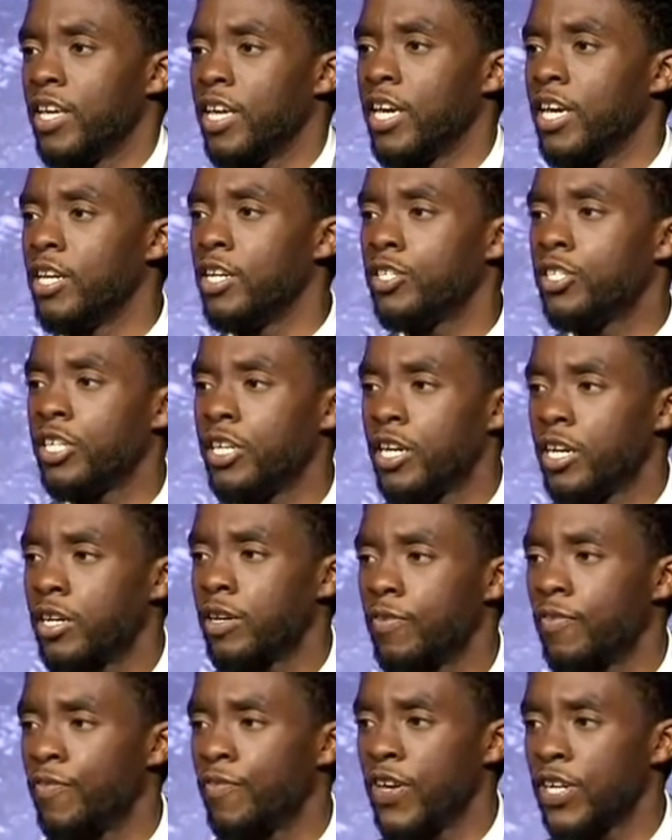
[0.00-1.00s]
The energy
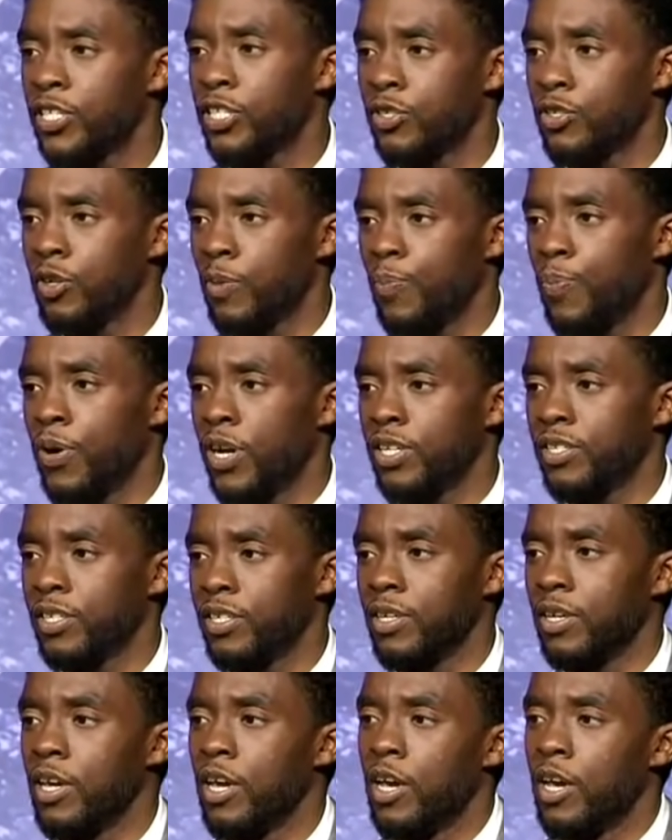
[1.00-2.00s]
and conviction are
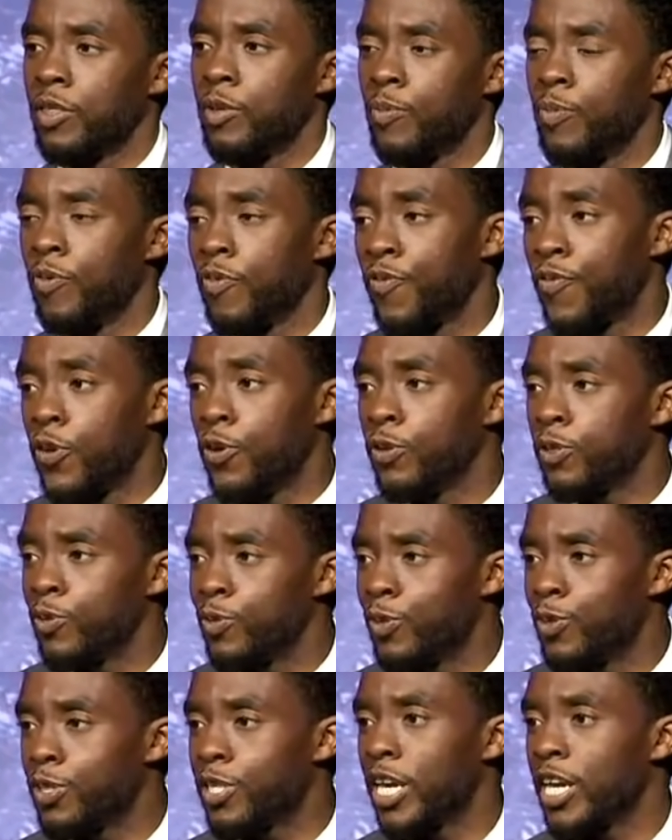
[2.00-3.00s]
present. The
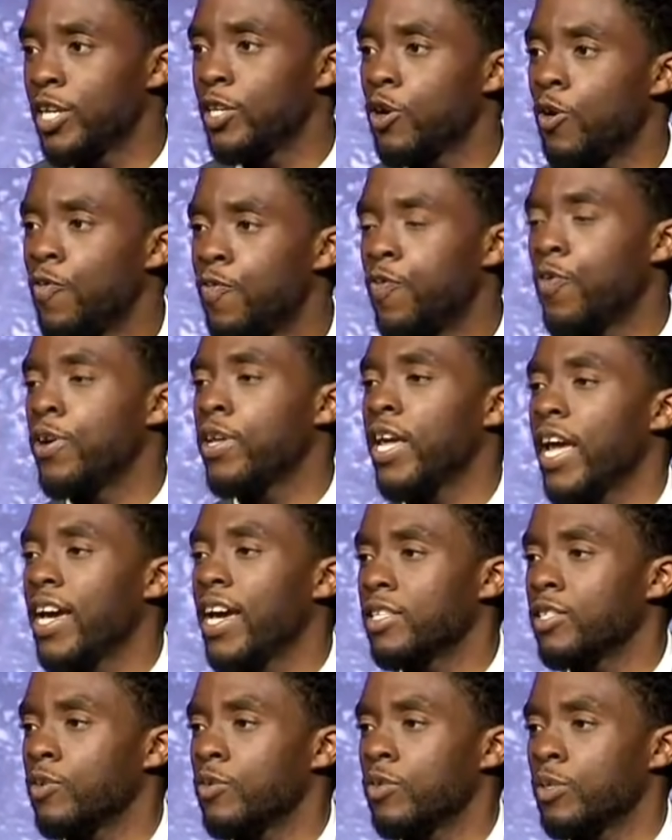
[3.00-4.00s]
refusal to take no for an
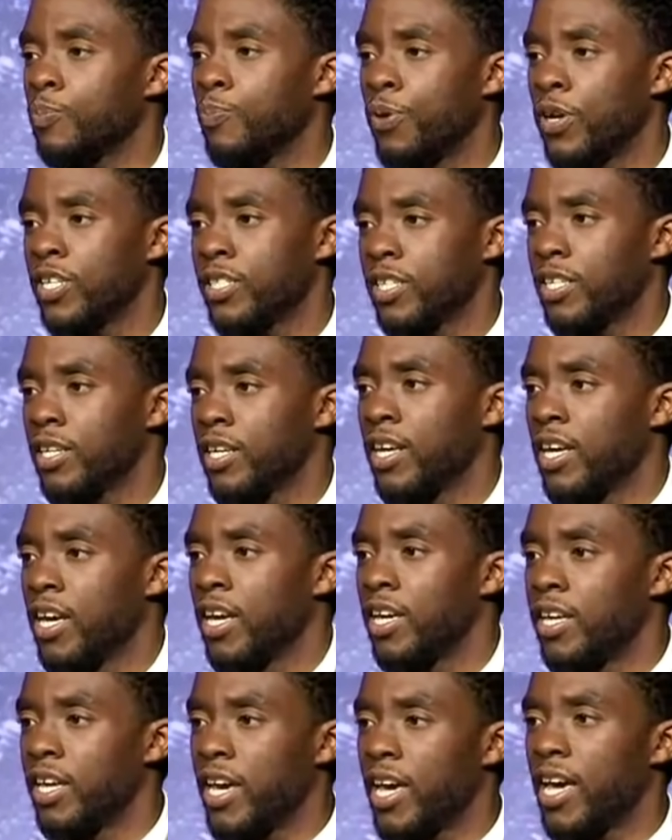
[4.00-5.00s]
answer is present.
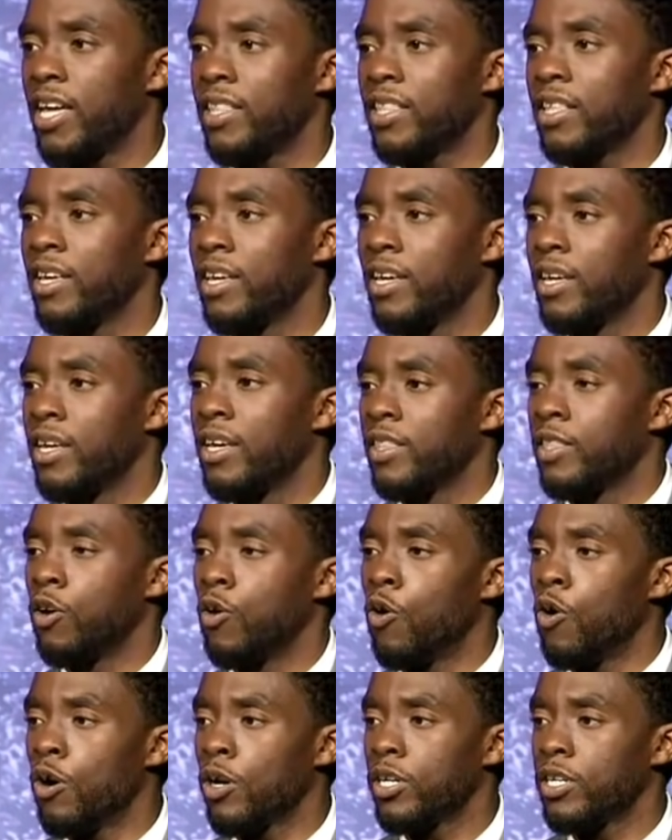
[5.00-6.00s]
Yet,
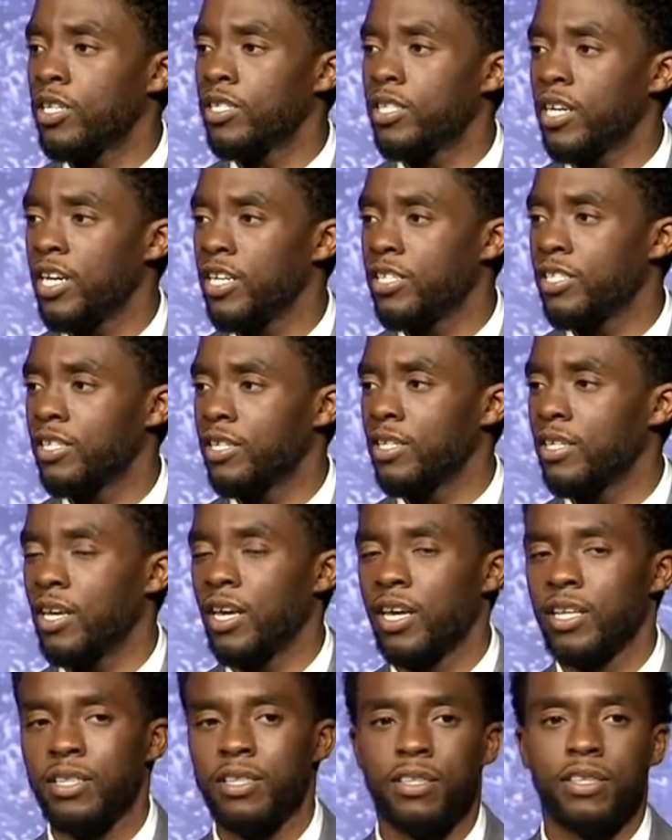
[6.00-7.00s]
the organization,
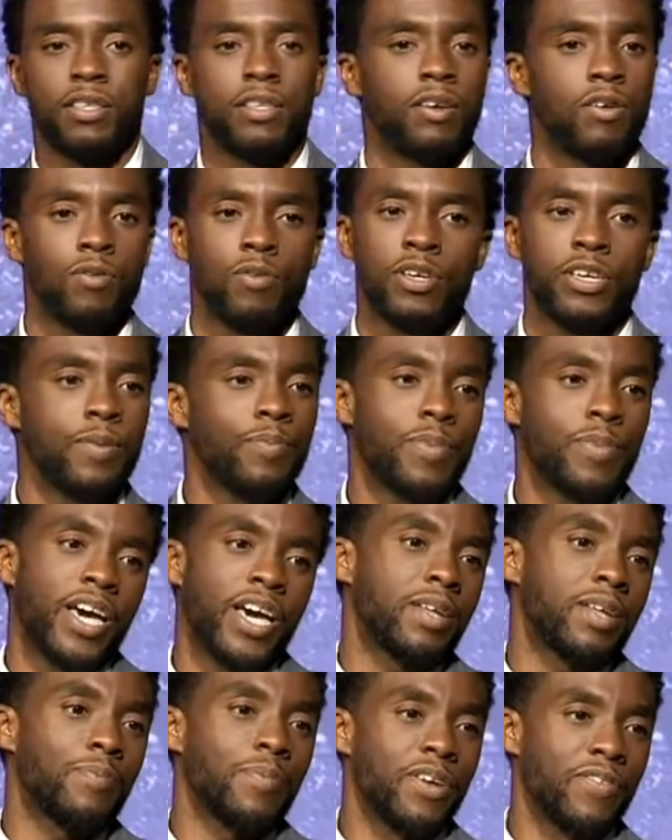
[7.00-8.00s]
and don't get
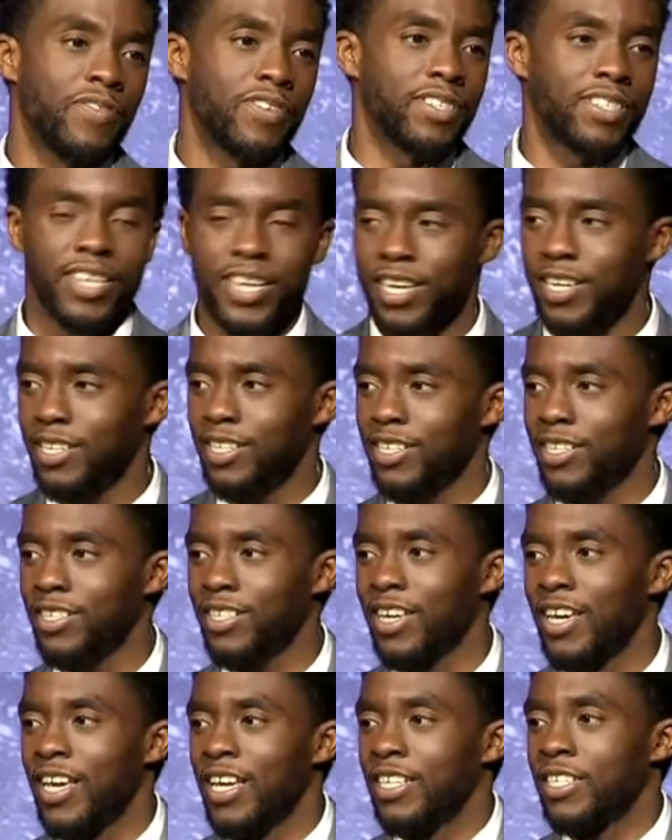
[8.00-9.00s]
mad at me for saying
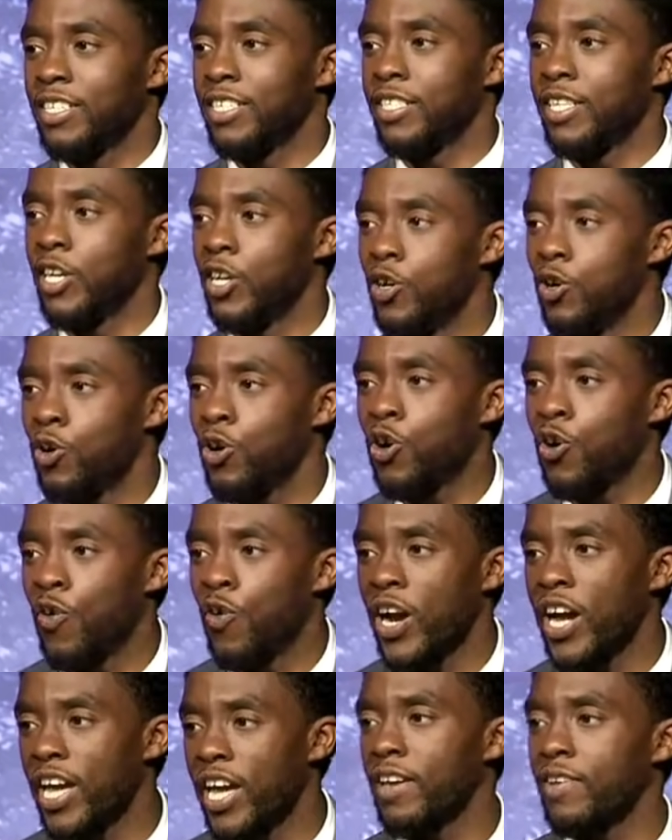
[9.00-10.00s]
this, still
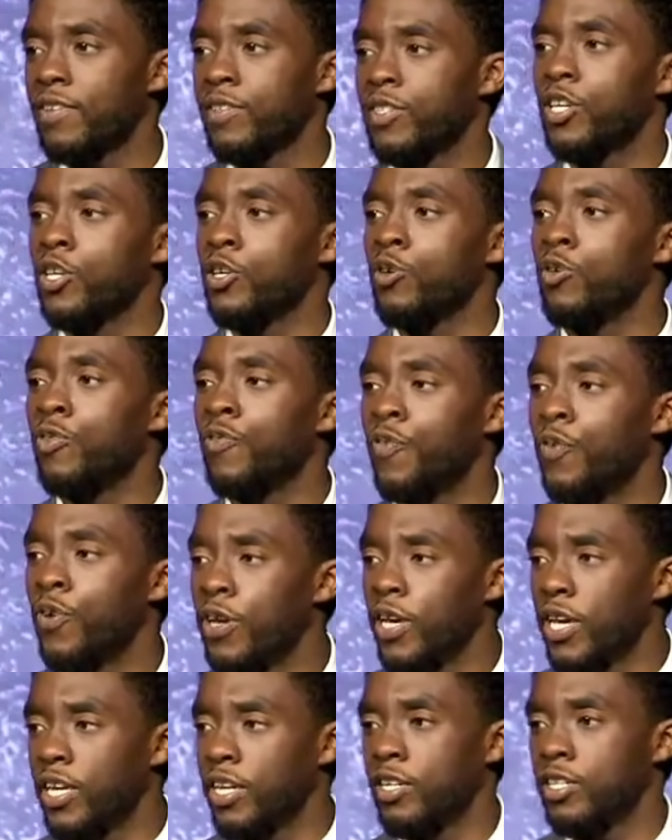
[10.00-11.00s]
craves the
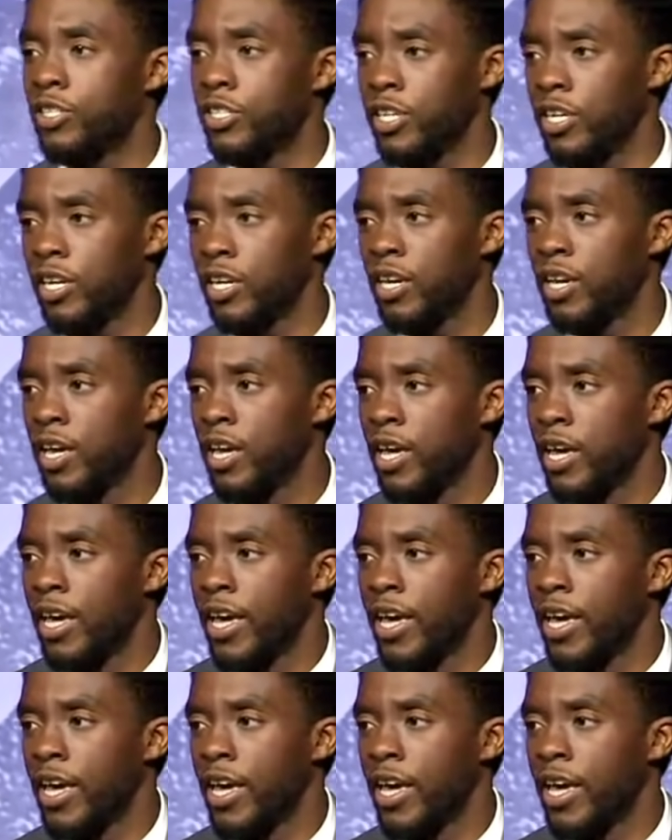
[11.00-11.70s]
youthful energy